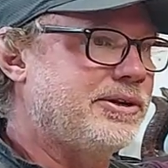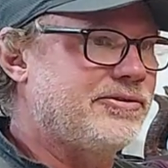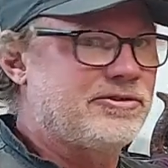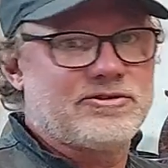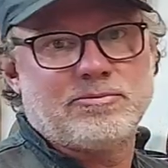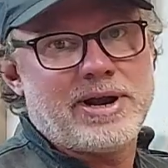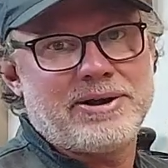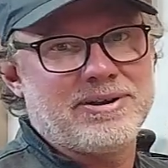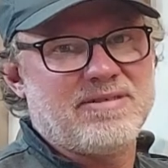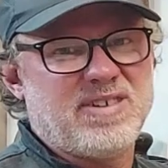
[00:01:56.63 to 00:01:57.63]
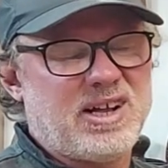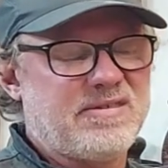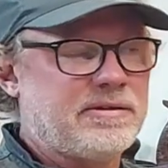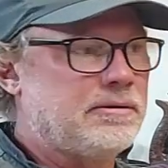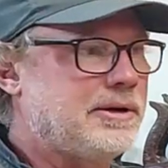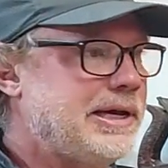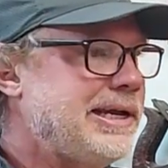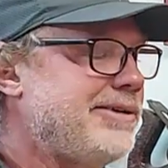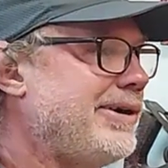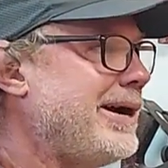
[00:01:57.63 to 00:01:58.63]
because there's some routing involved and I
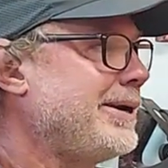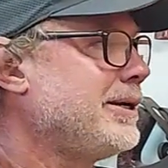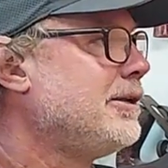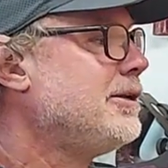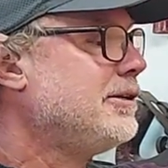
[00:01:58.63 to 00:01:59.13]
hate routing.